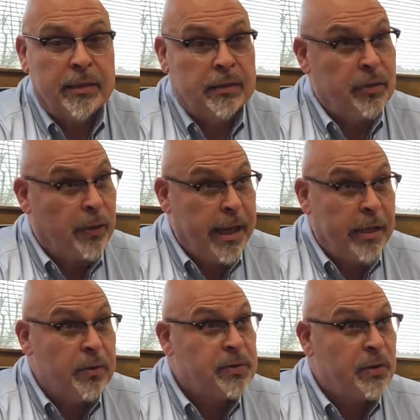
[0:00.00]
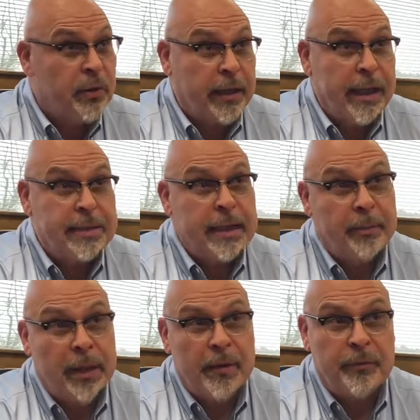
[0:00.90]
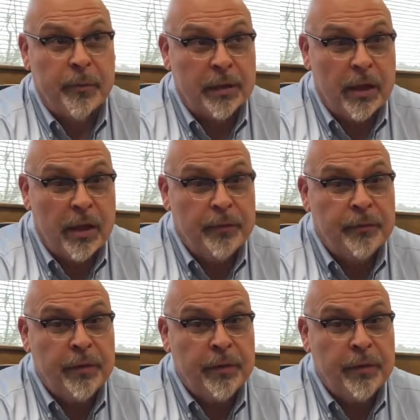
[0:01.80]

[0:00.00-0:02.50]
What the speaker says: tornadoes, hurricanes coming out from the Gulf,